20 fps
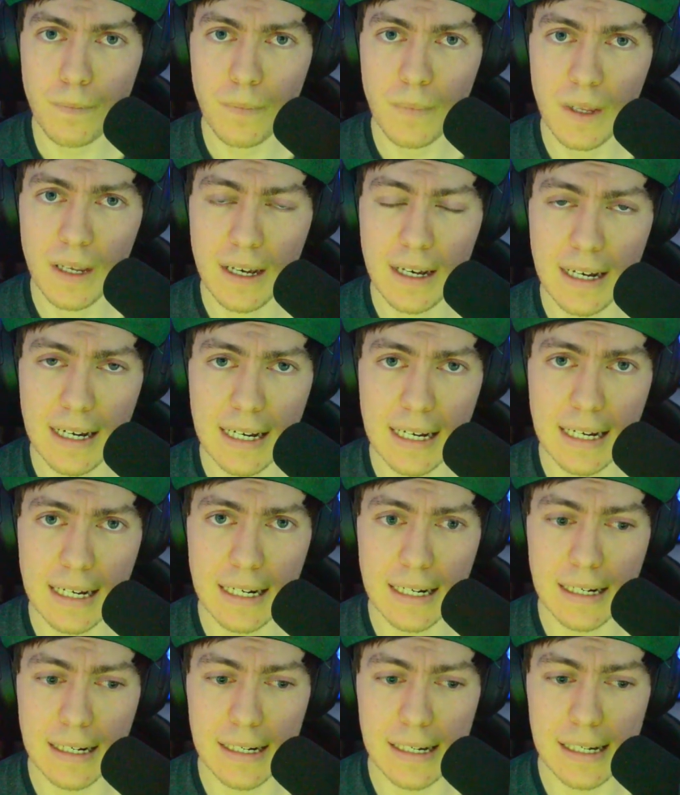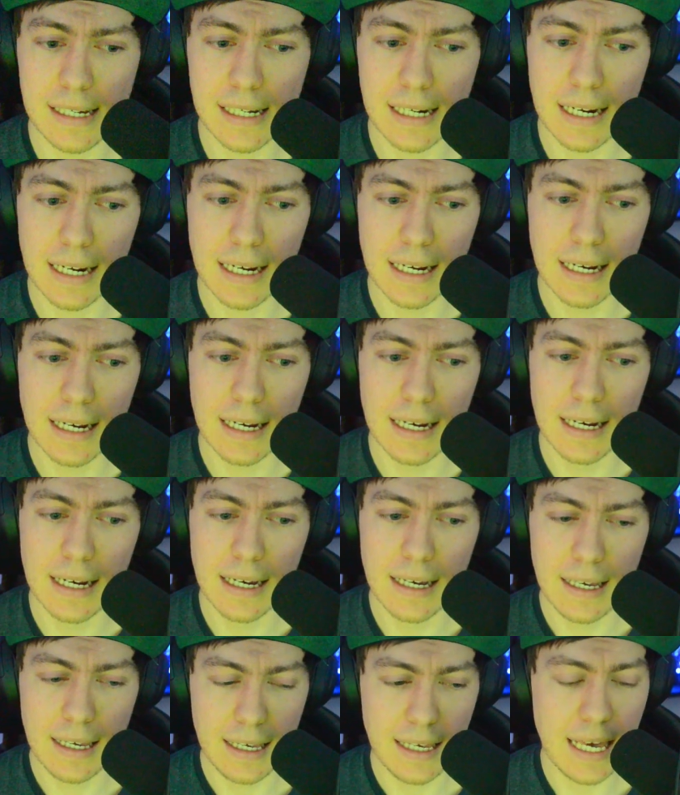And
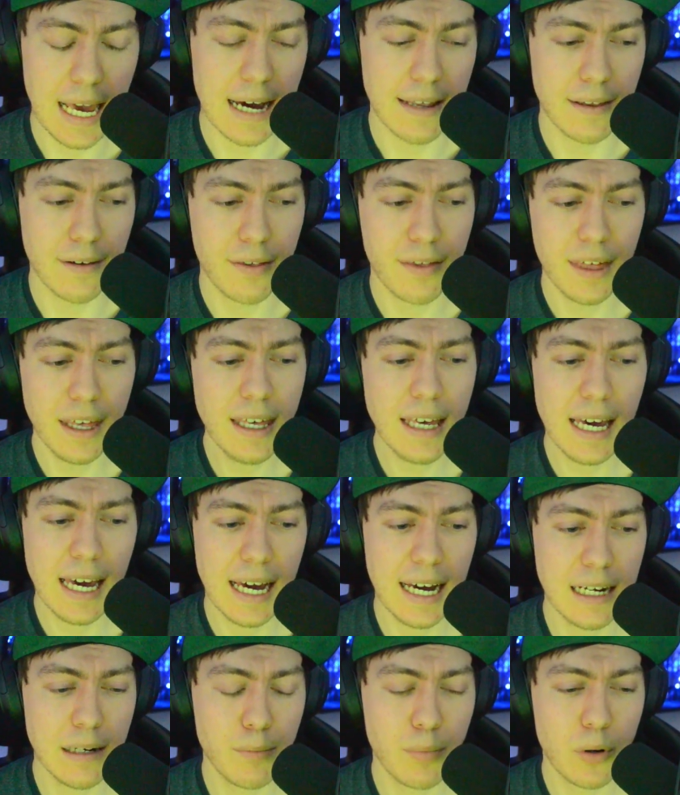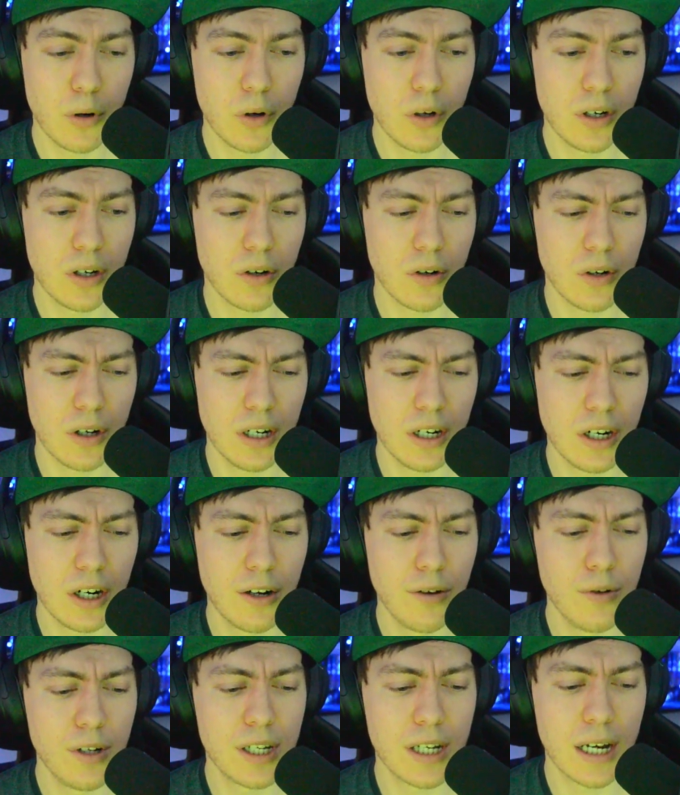yeah, the think ahead point
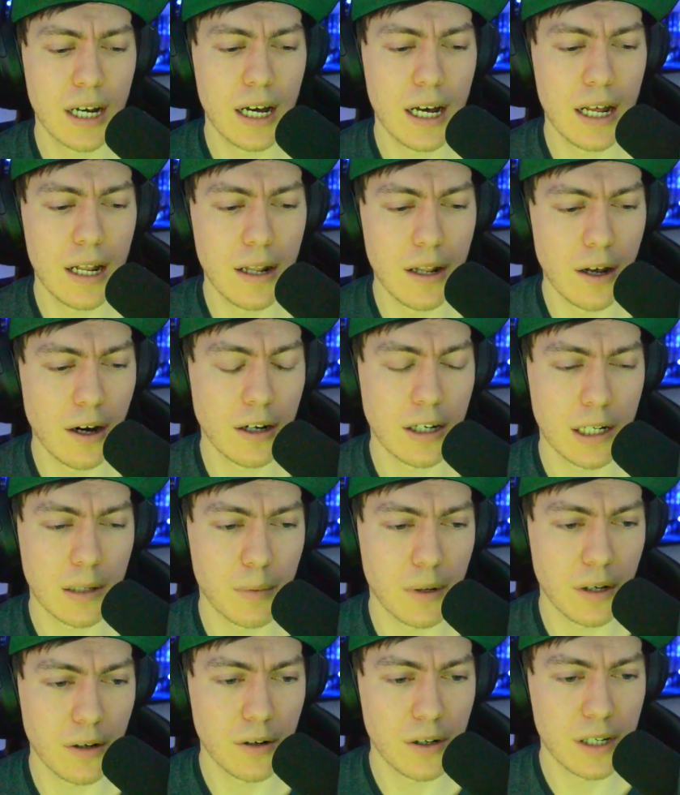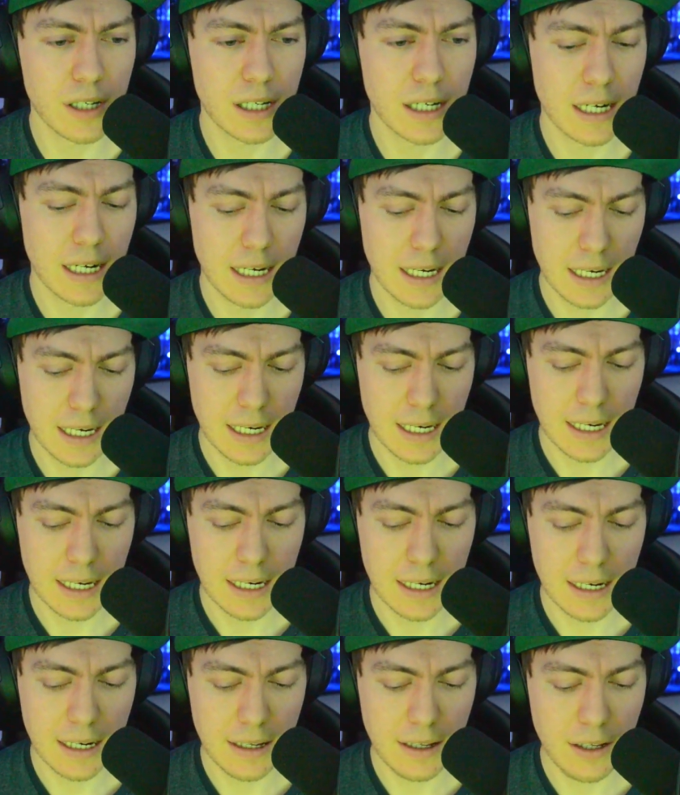includes a lot, because
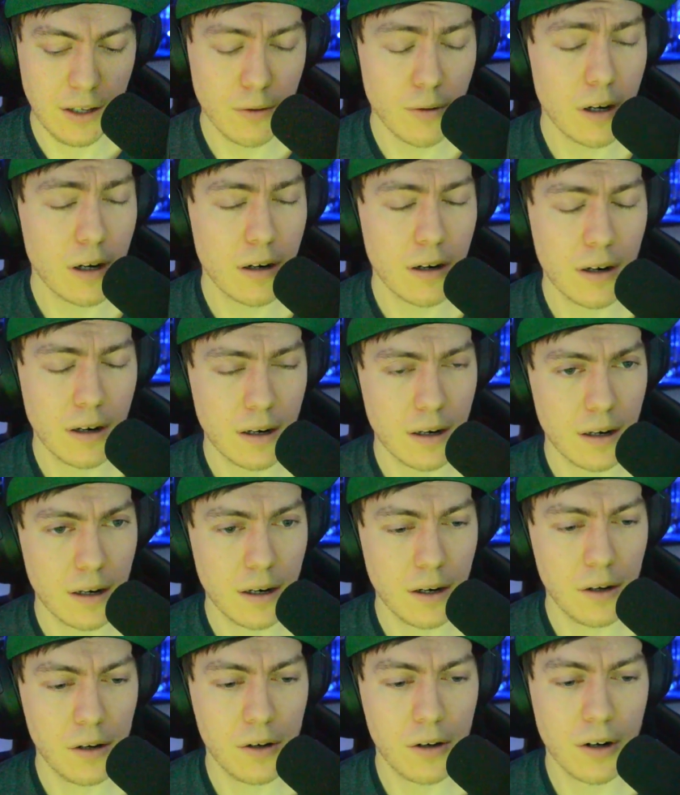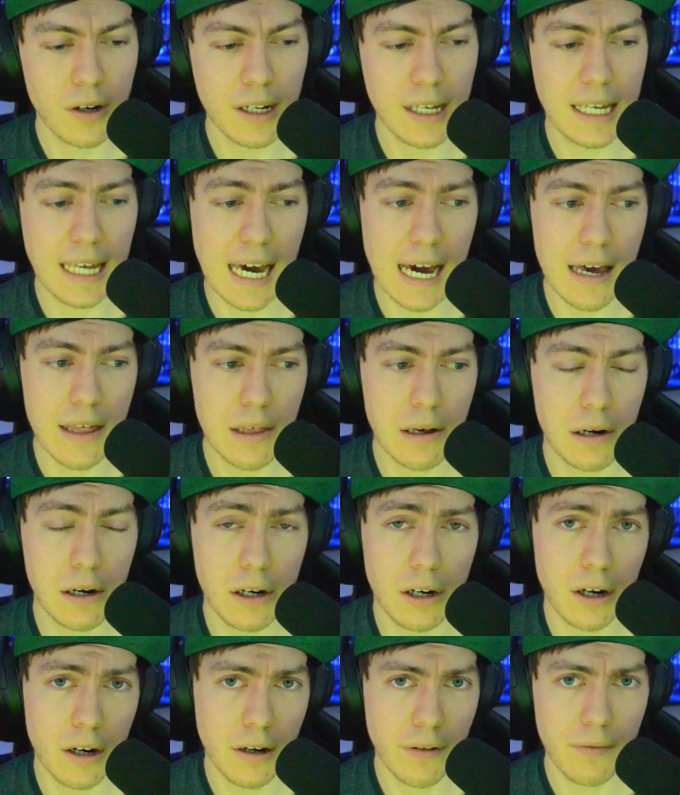you are gonna gather a
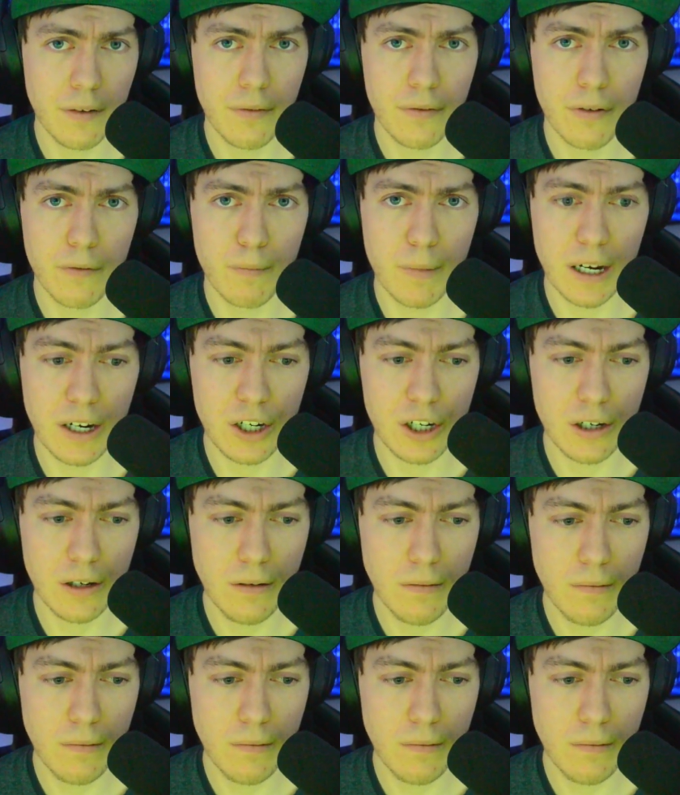lot of information